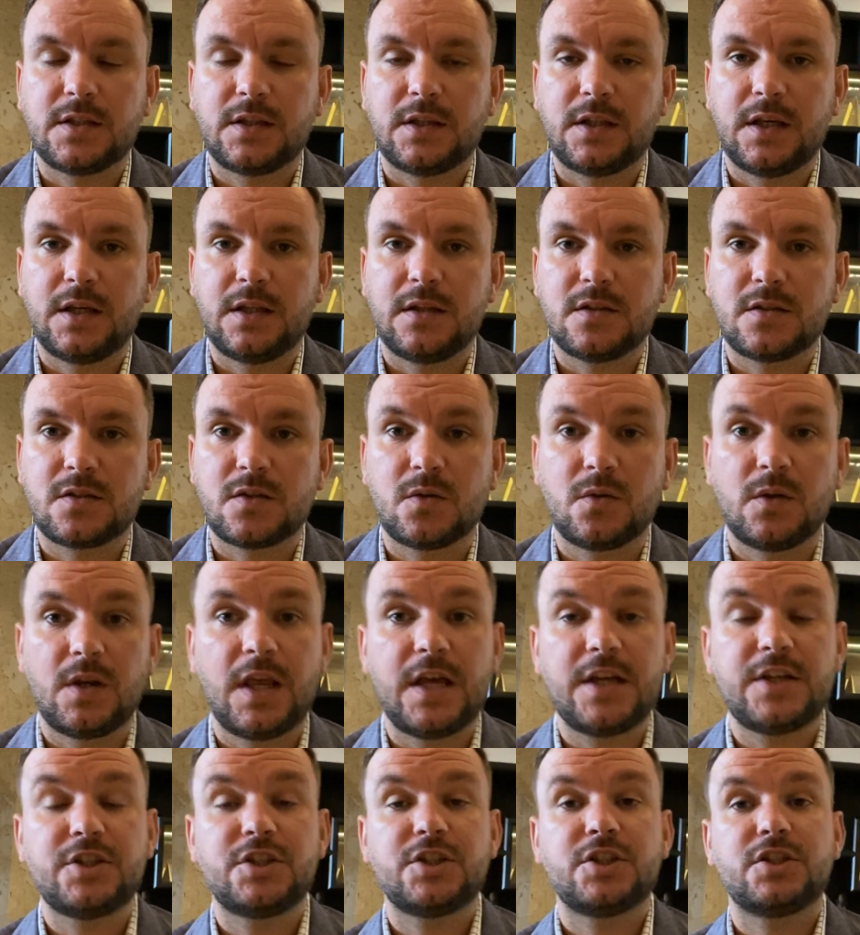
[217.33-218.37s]
And so
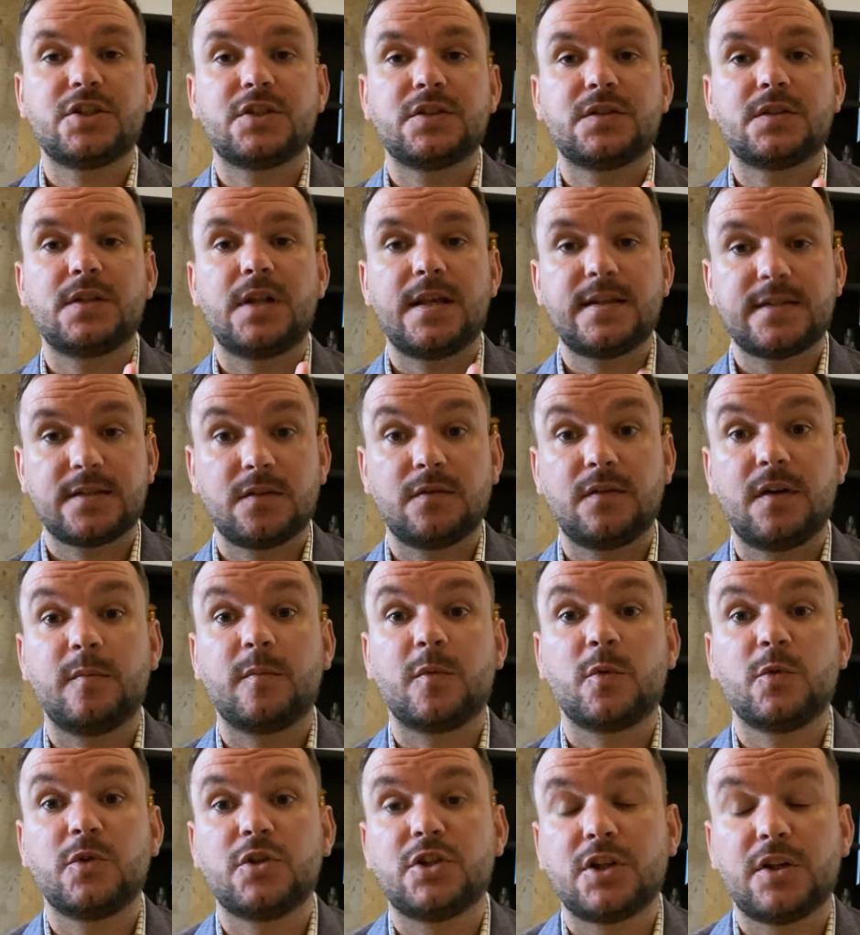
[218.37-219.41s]
last
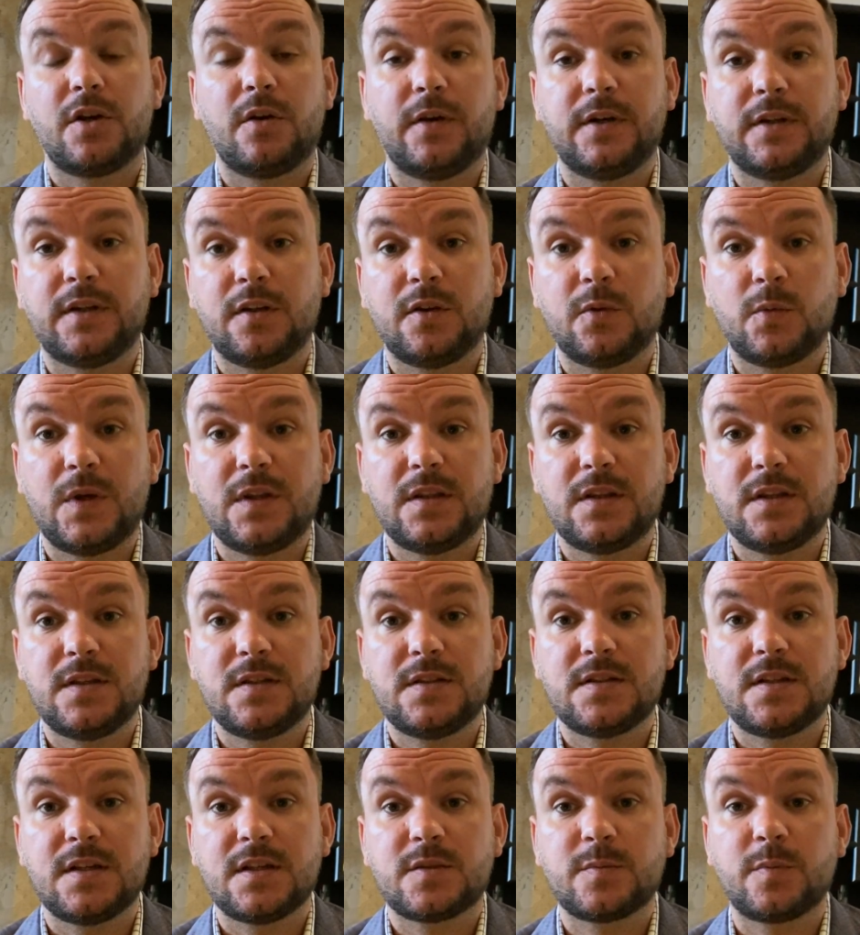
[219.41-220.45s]
November we generated
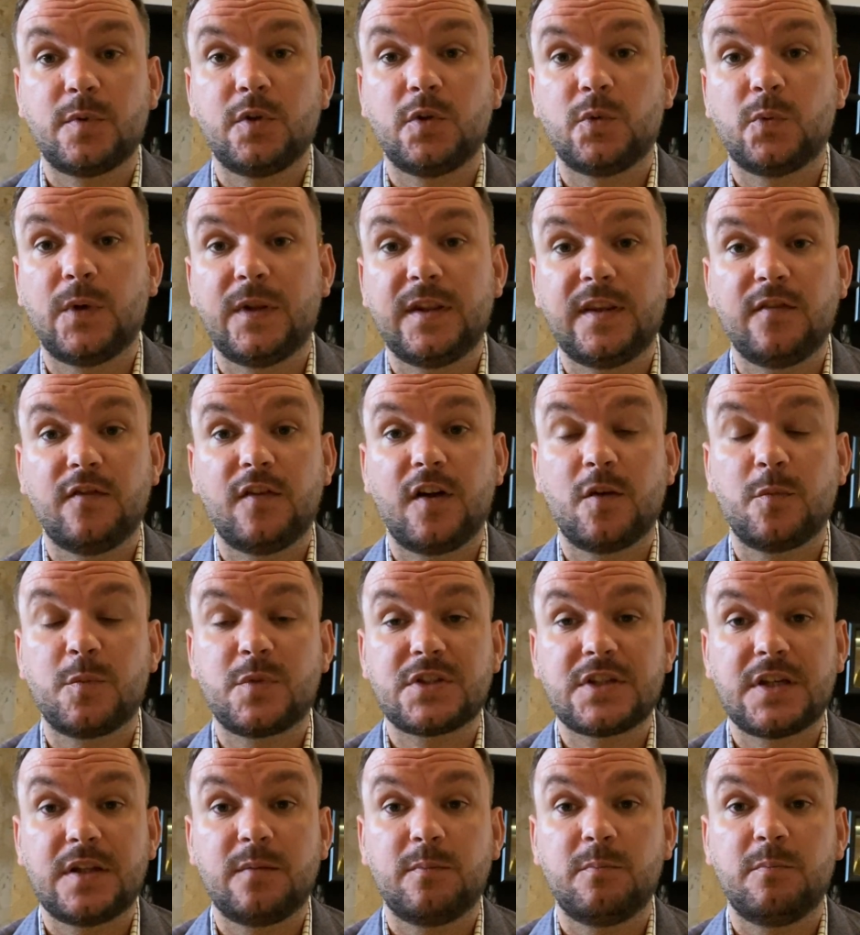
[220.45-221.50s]

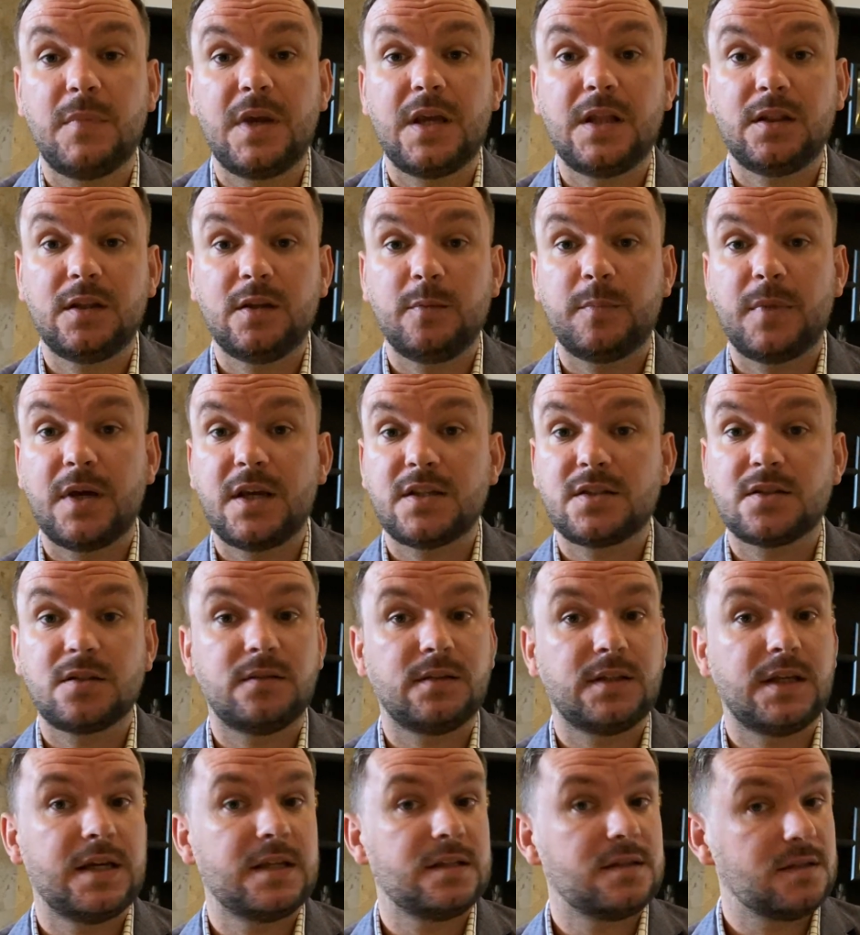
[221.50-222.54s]
26.25%, mainly based
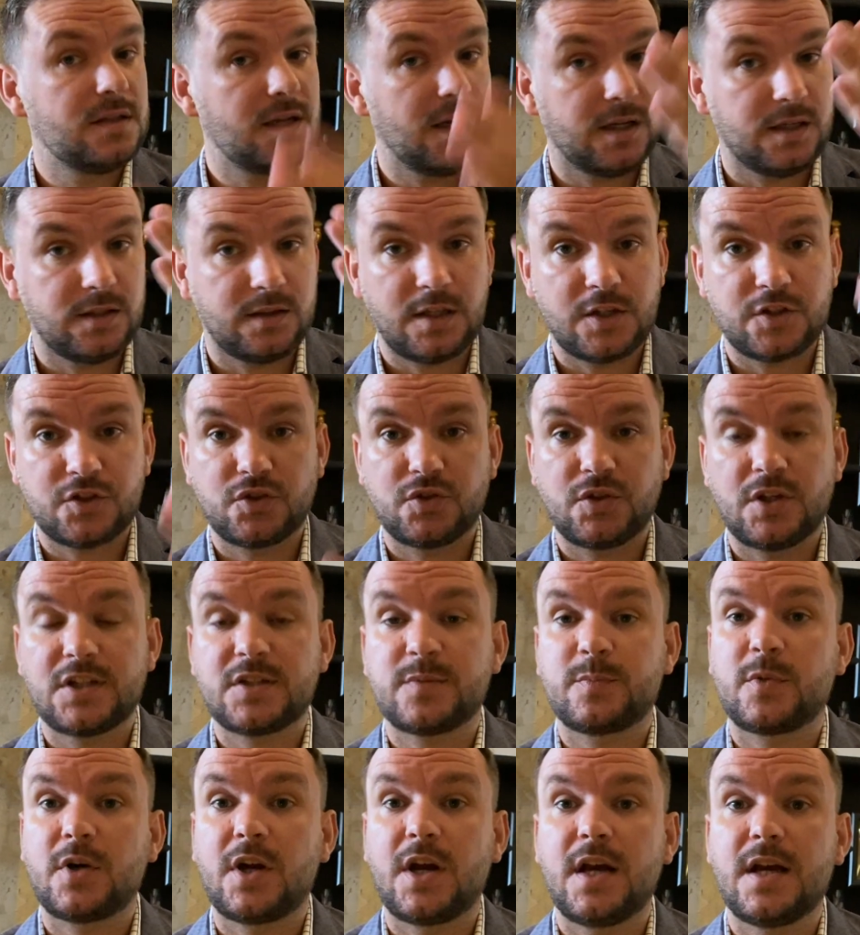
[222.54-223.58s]
on that, like National
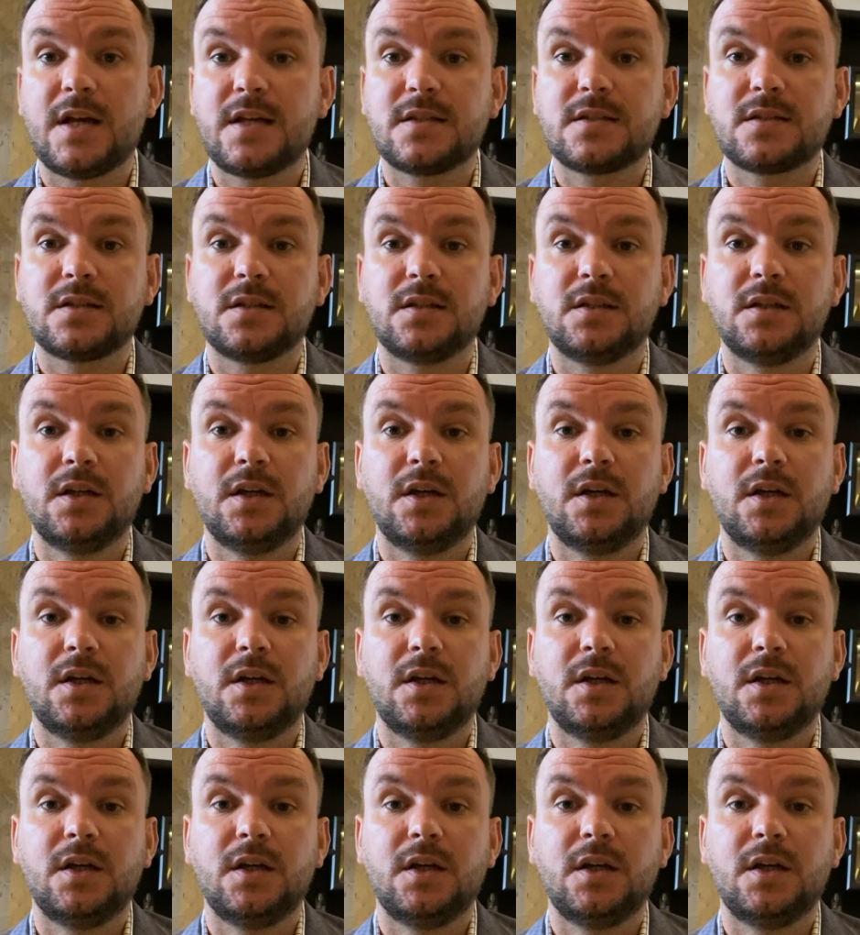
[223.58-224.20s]
Express and